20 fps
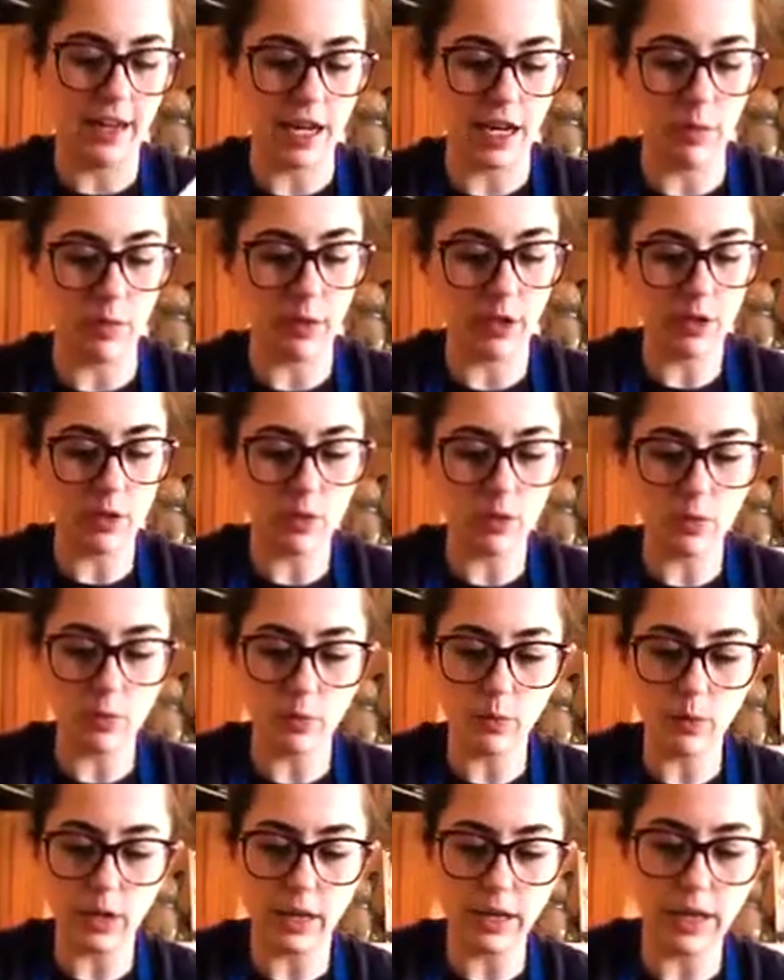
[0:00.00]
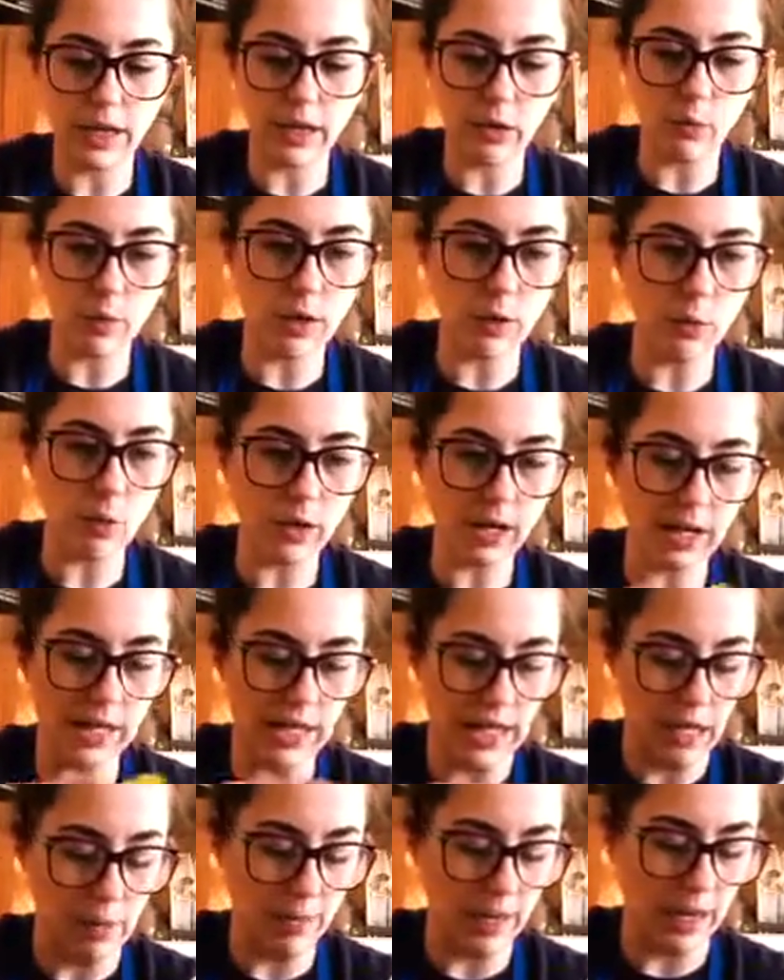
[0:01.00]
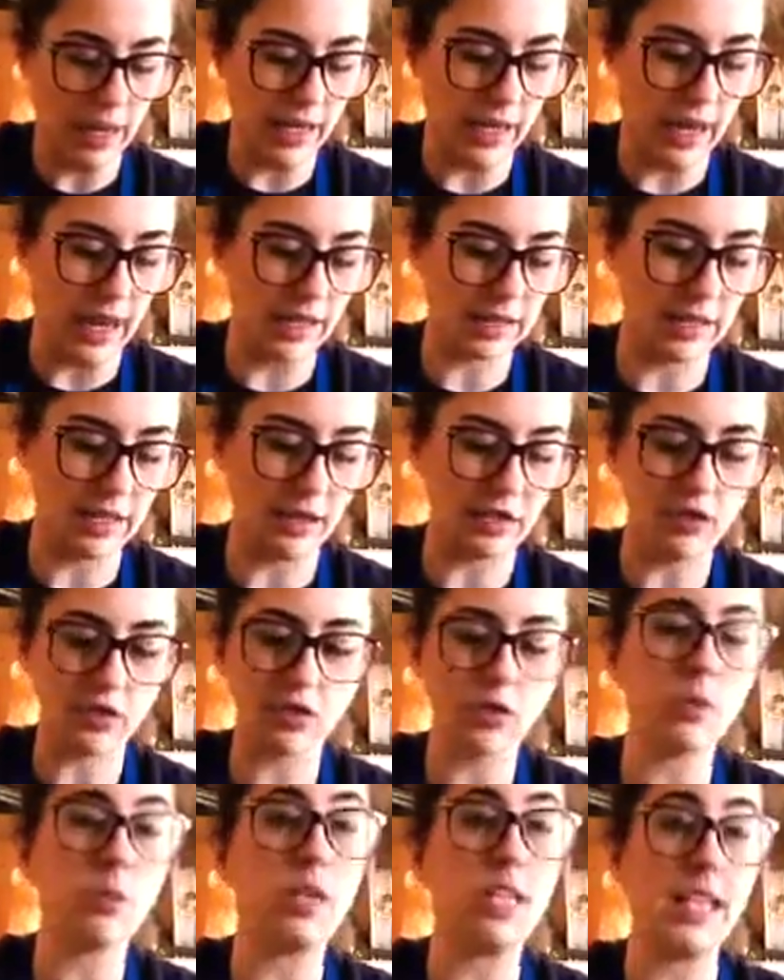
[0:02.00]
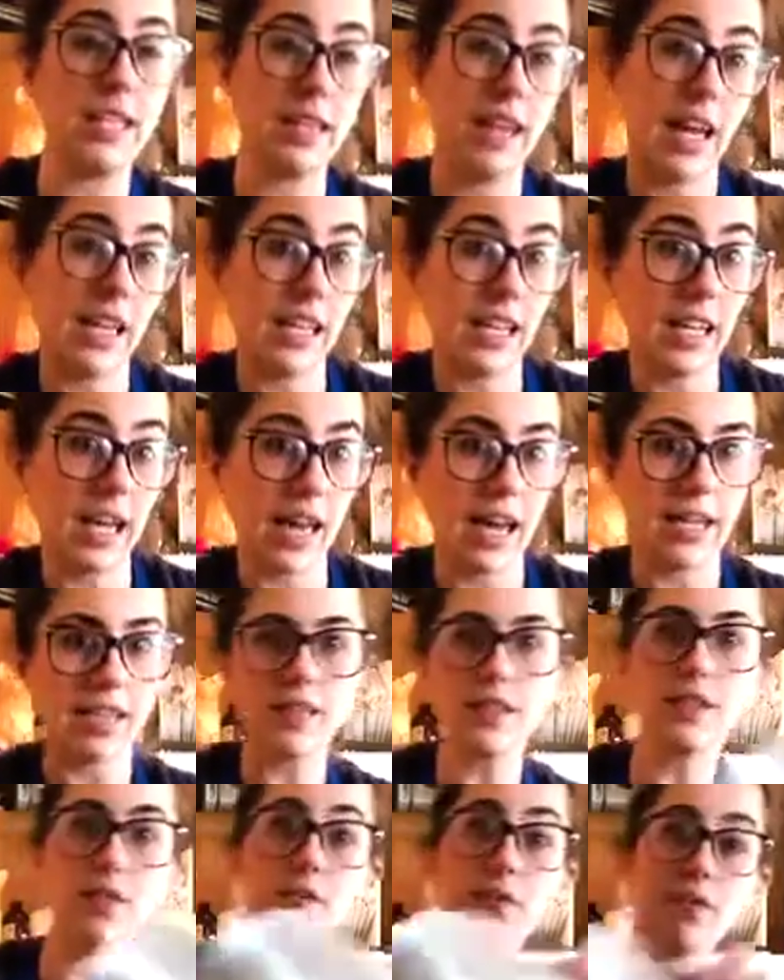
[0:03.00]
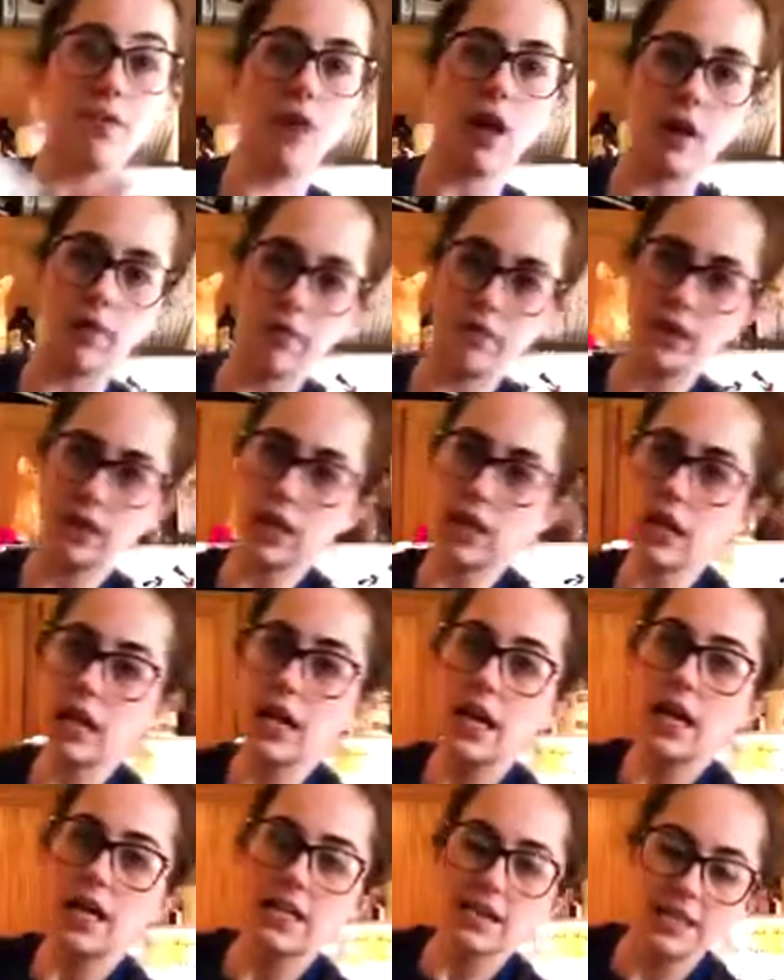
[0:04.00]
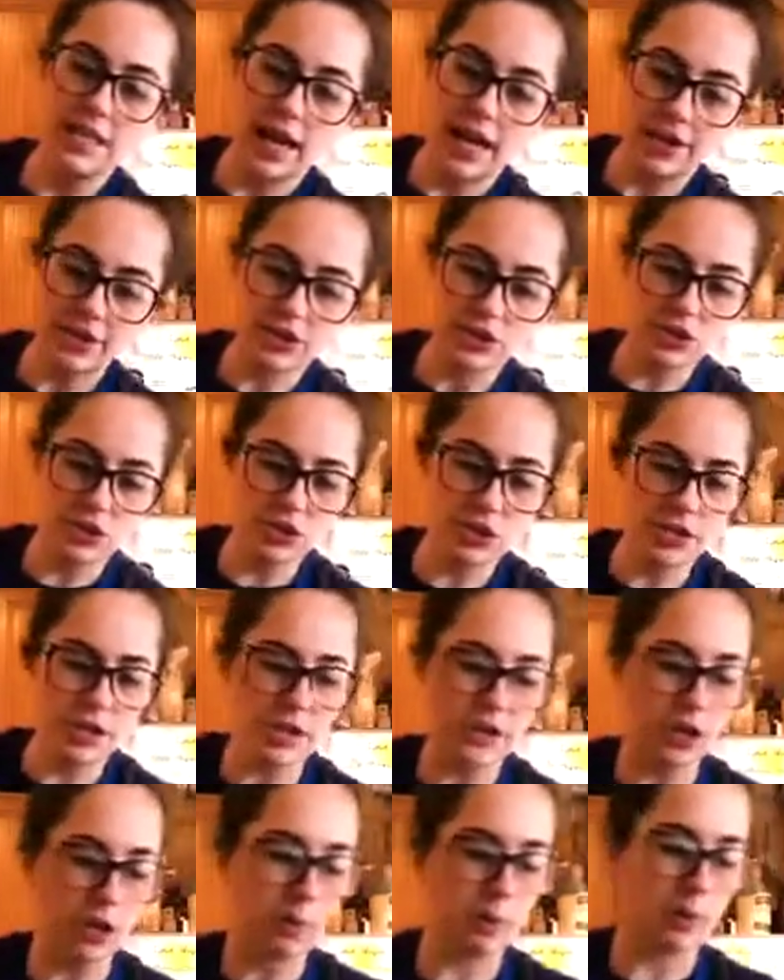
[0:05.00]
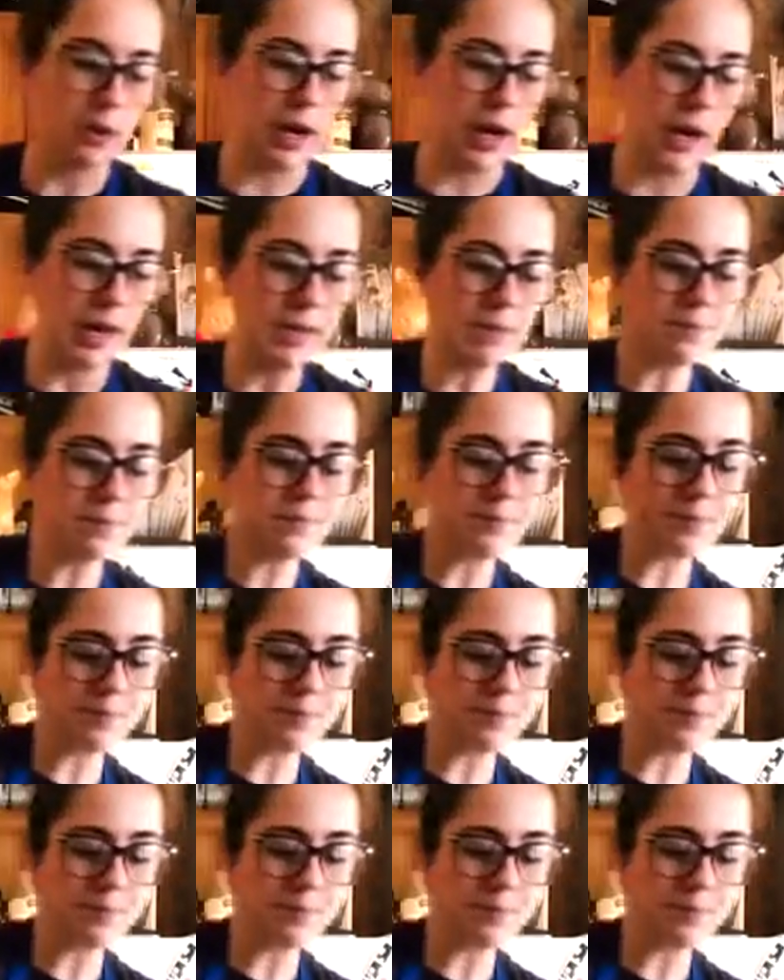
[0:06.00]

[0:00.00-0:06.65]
We want to keep that gas in there so that we get that nice fluffy texture in our bread.